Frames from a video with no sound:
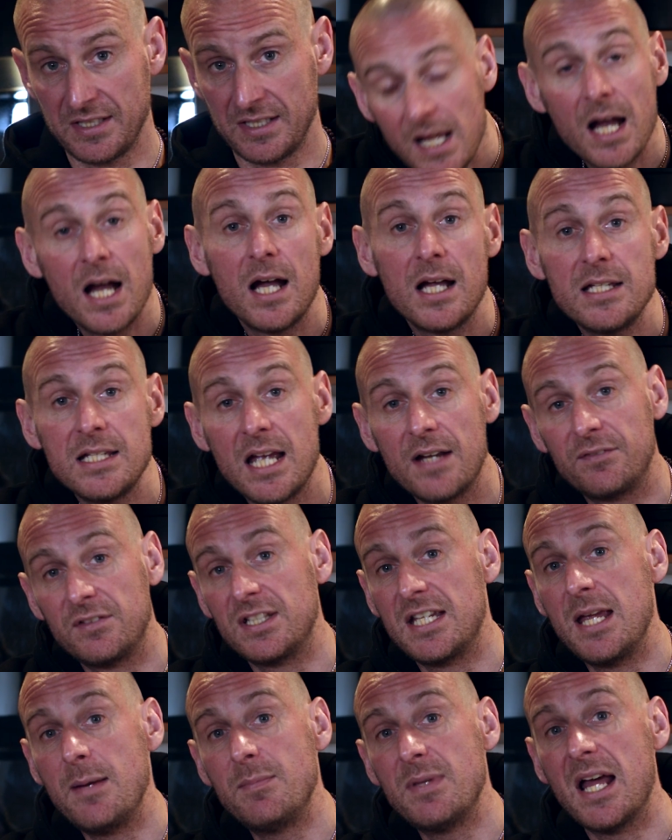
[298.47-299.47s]
You have to
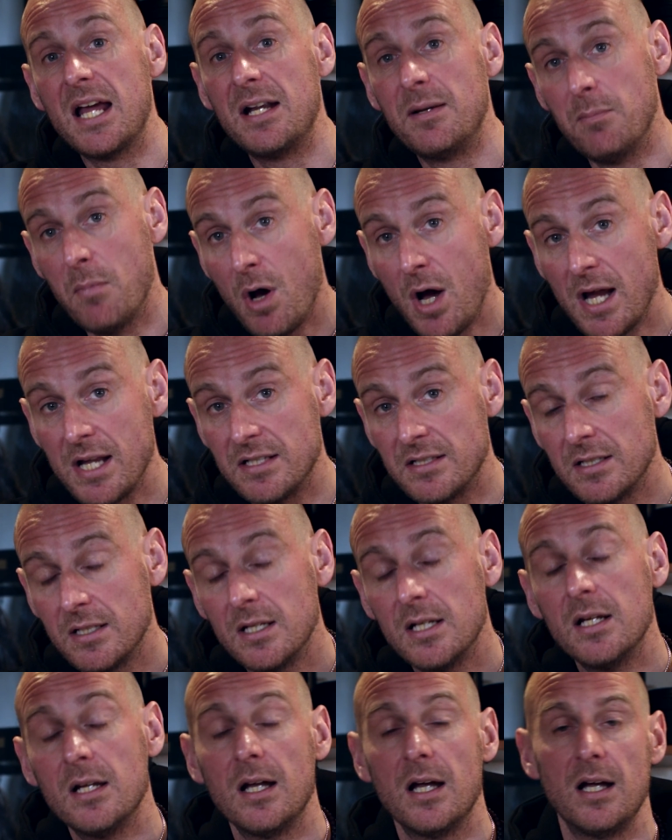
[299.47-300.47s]
keep that in mind
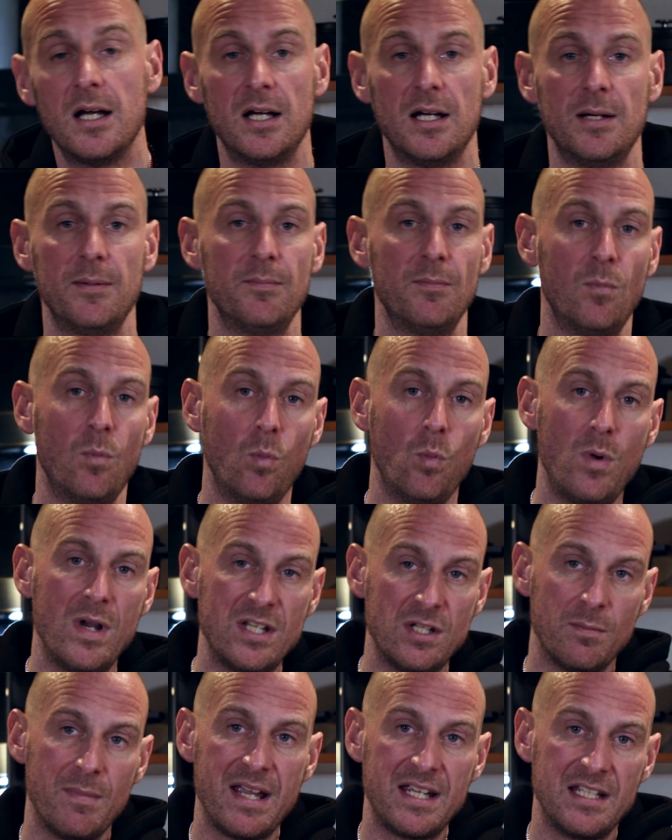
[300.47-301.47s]
when
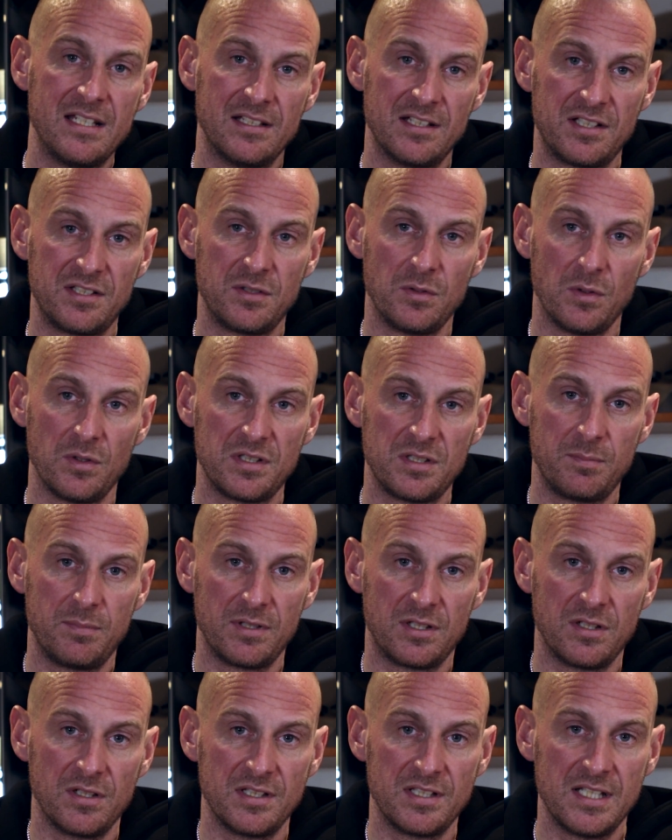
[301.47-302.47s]
you're making the sauce,
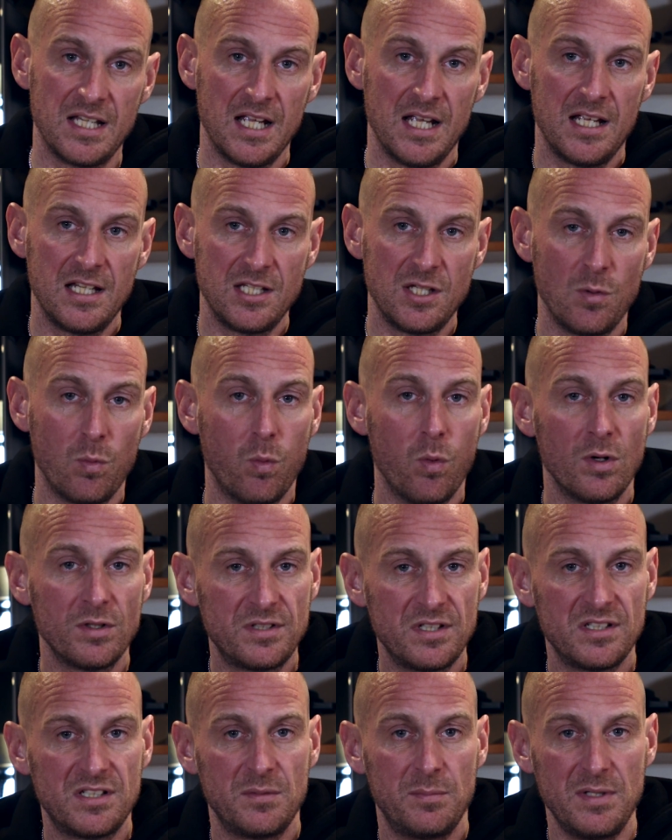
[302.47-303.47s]
because you want
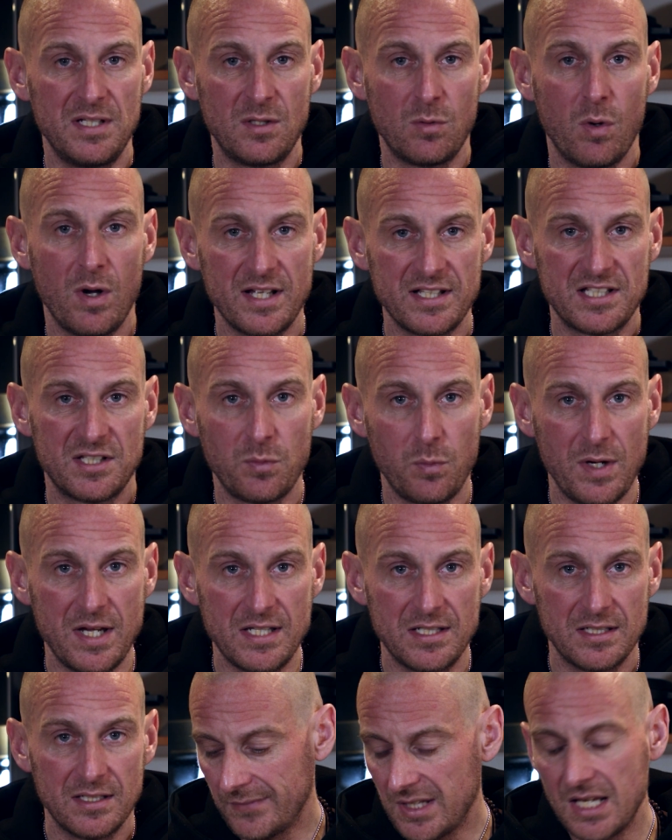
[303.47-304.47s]
it to be quite
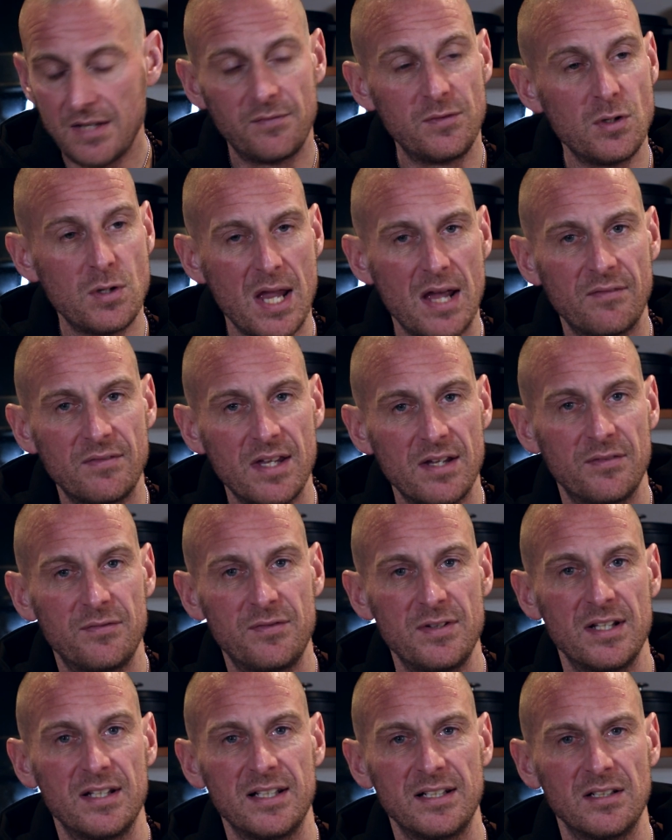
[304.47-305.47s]
sweet. If you have that
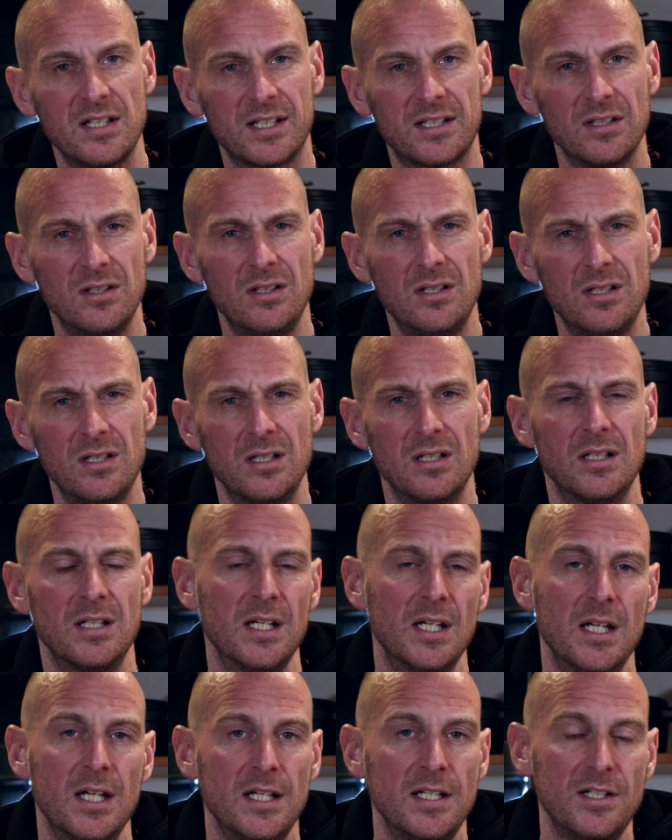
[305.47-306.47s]
feeling like, oh,
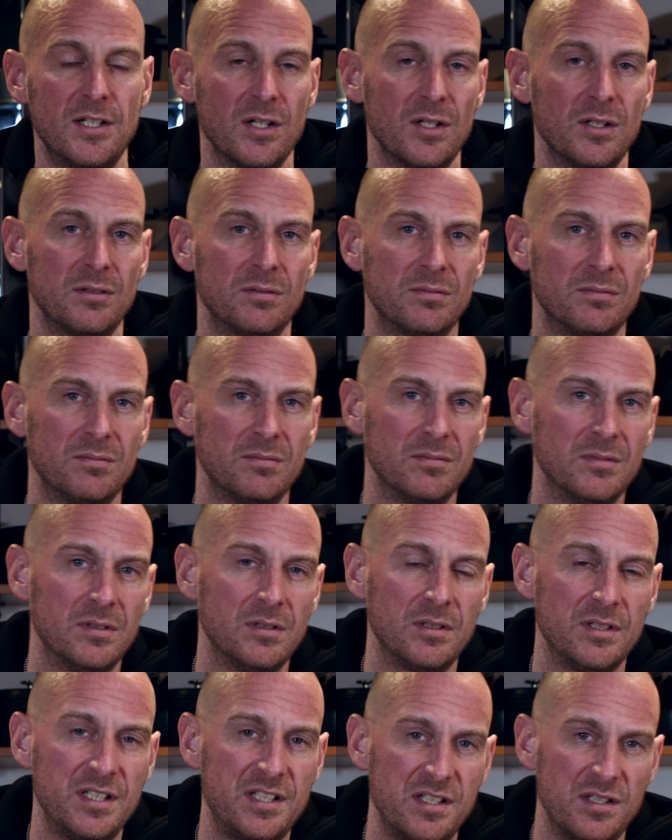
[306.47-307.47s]
you know,
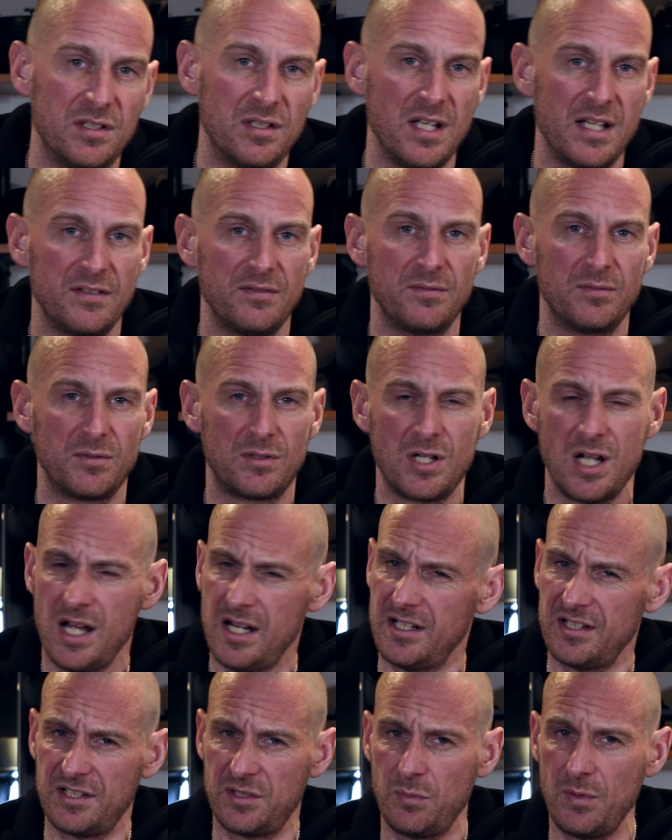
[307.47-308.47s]
oh, this is like kind
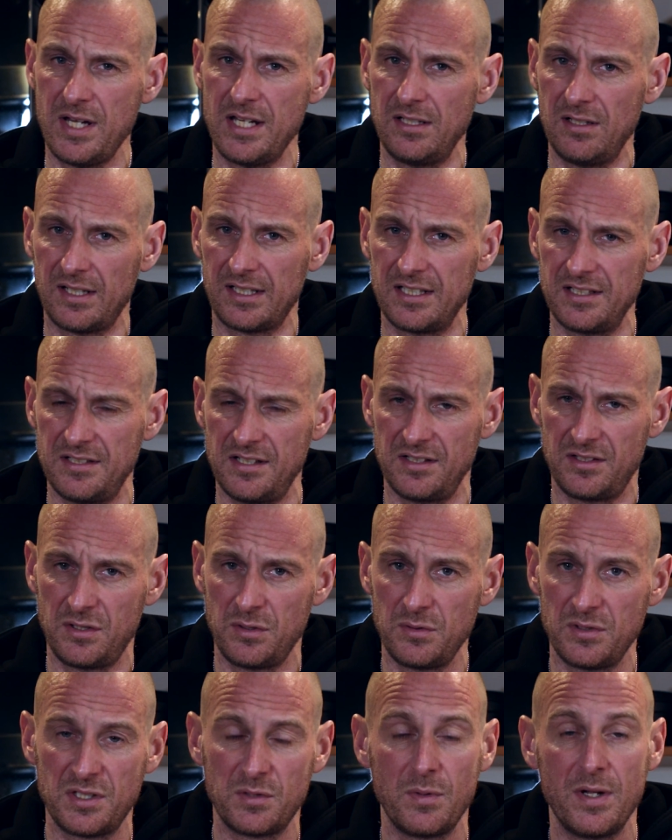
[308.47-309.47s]
of sweet, like is it
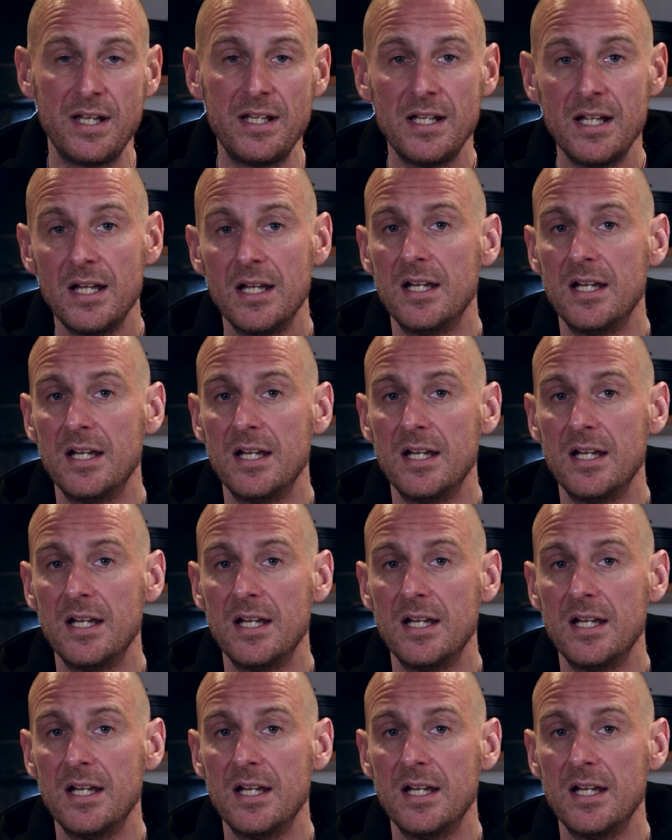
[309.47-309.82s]
too sweet?